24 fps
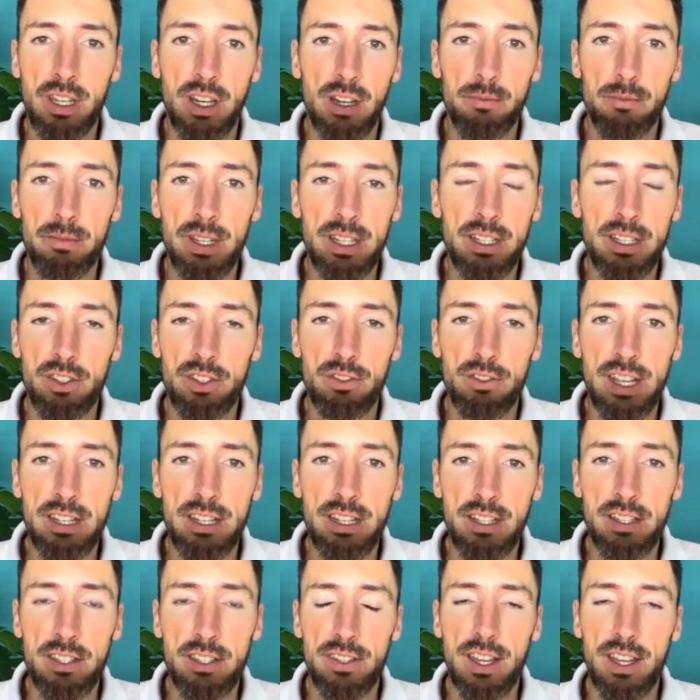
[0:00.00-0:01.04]
integrated
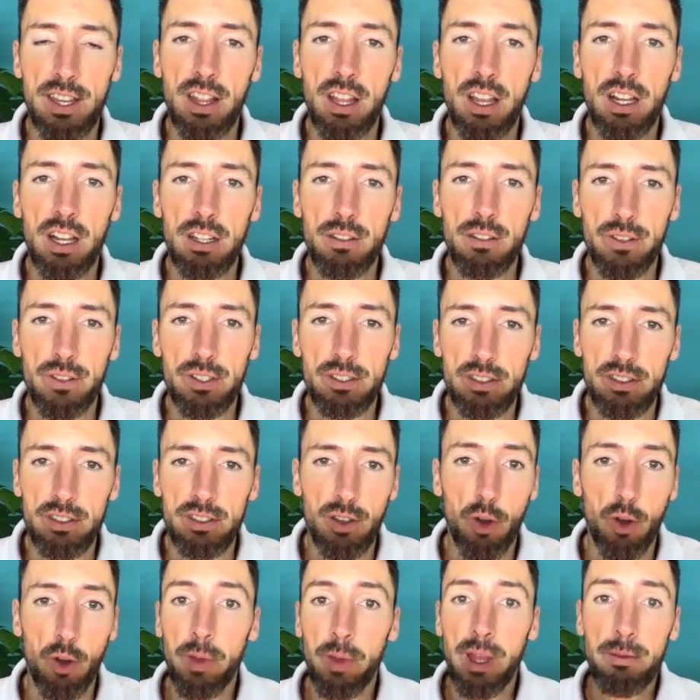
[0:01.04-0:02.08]
into their life, and
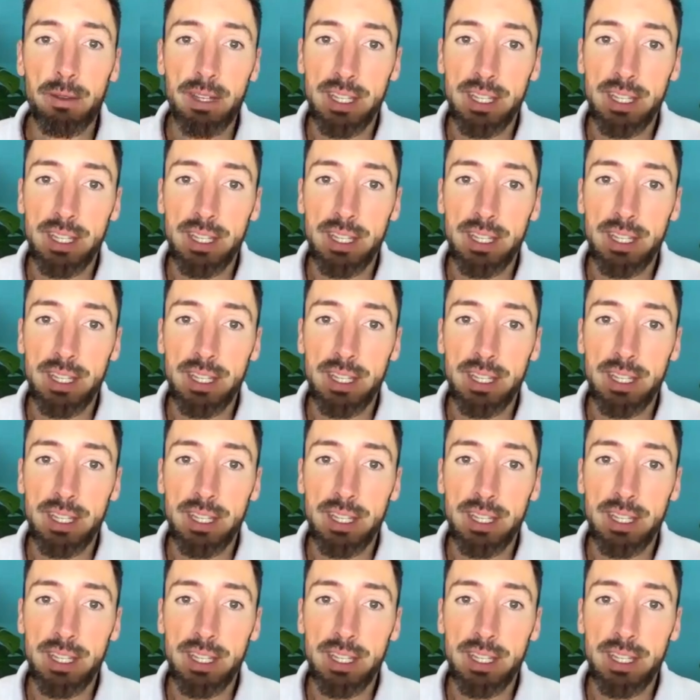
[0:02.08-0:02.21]
or maybe